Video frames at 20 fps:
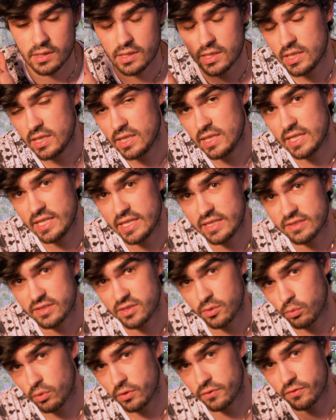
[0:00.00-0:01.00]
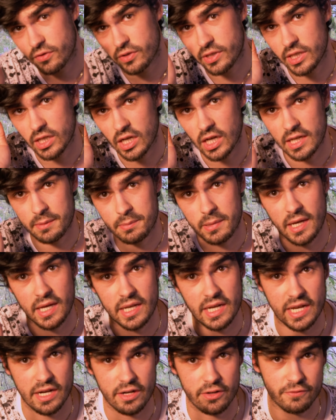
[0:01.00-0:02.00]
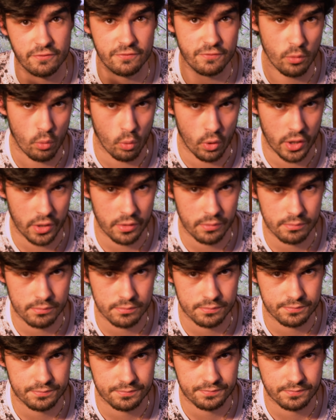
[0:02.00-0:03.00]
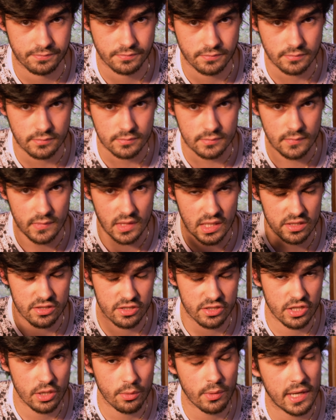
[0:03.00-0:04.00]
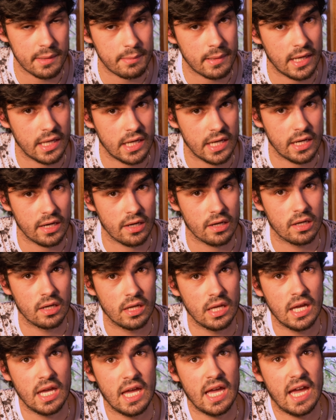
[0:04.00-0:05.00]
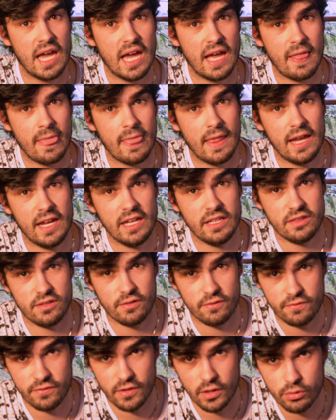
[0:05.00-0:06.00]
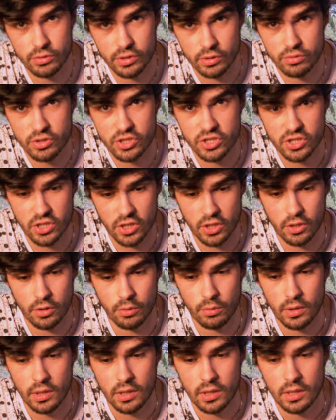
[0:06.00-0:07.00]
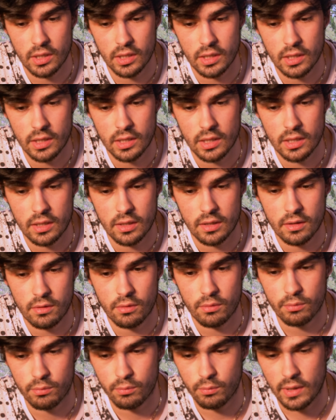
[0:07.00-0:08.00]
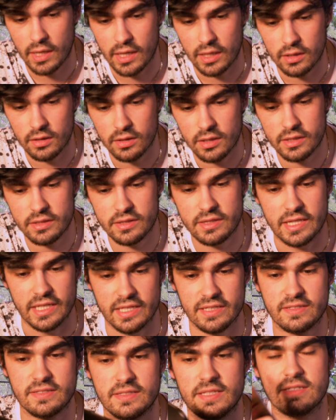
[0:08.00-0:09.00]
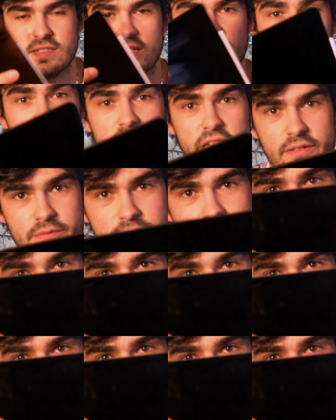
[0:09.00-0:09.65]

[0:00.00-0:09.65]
He leaked the one for the iPad Air 4, the new iPad Air. And the photos show, well, this design